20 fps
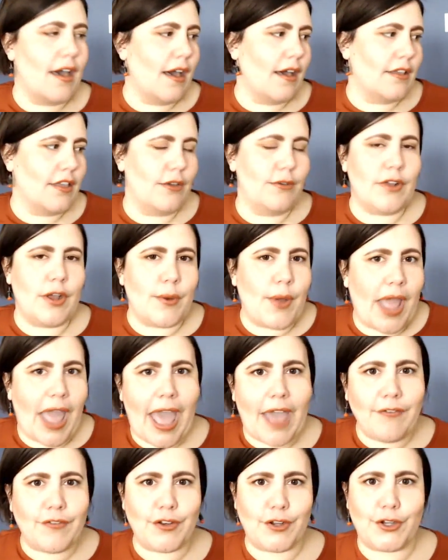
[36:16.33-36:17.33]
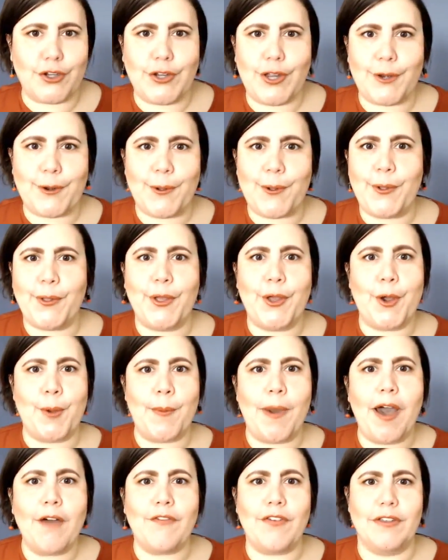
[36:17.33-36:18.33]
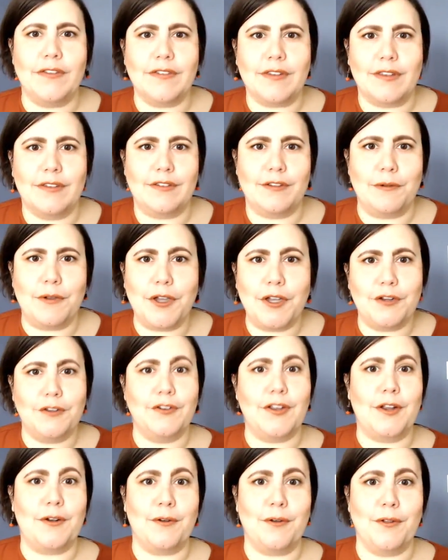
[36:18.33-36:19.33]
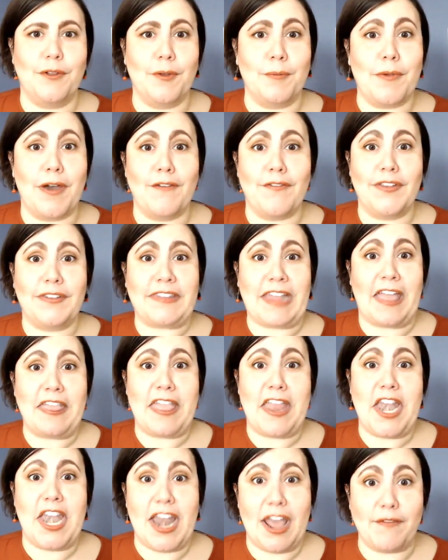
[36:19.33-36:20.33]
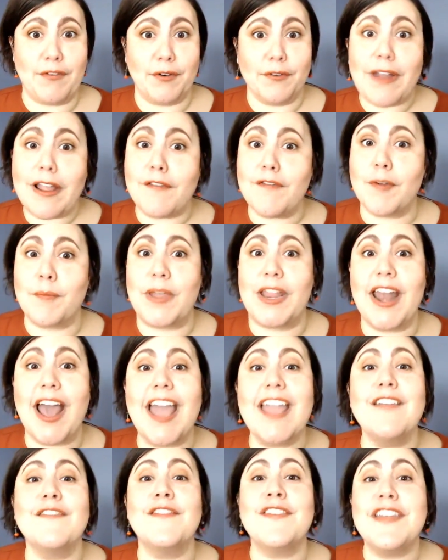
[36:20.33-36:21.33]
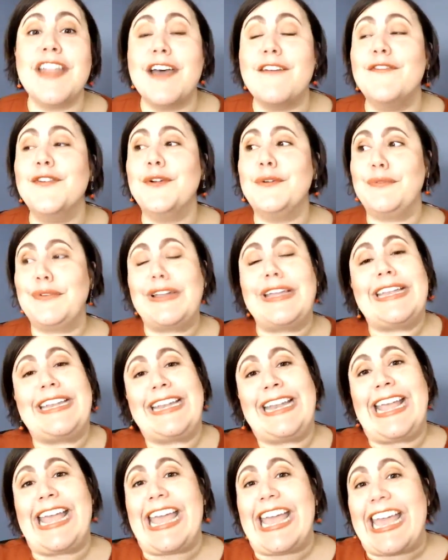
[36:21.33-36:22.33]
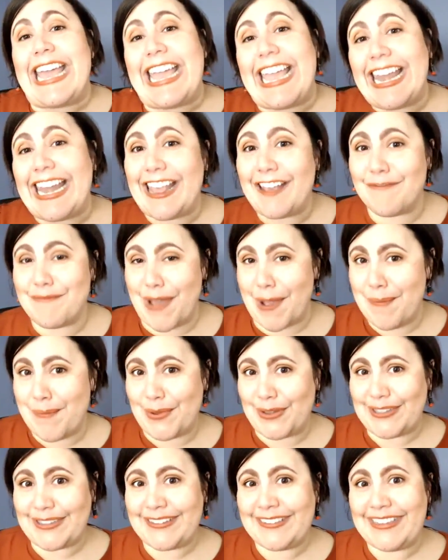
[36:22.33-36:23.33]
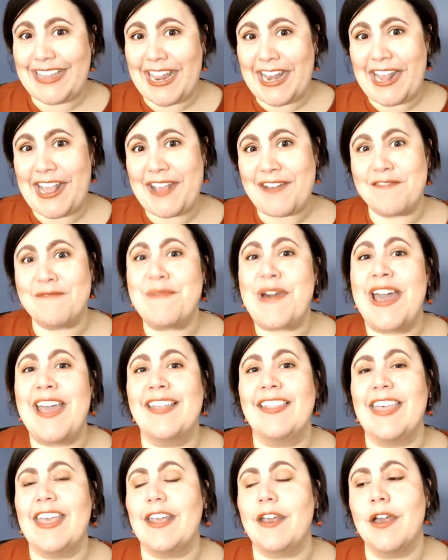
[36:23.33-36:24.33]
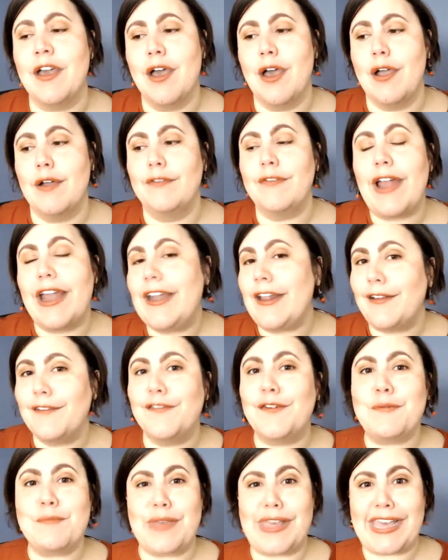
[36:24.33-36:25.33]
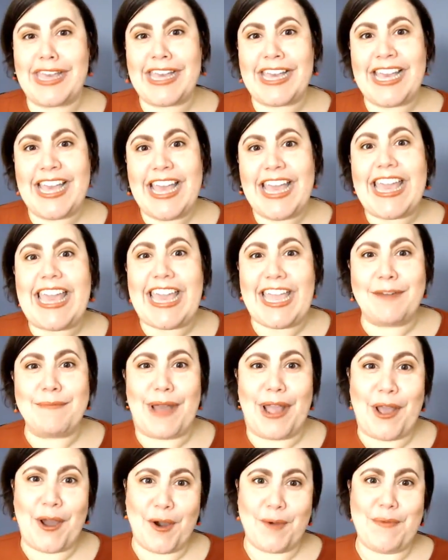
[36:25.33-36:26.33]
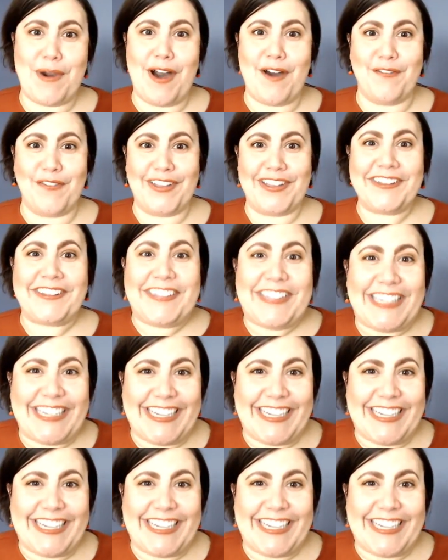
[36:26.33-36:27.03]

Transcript: you don't have to create a whole home office, because you could create a whole home office and then never write from it. I have never written any of my books, any of my like writing for me in my home office.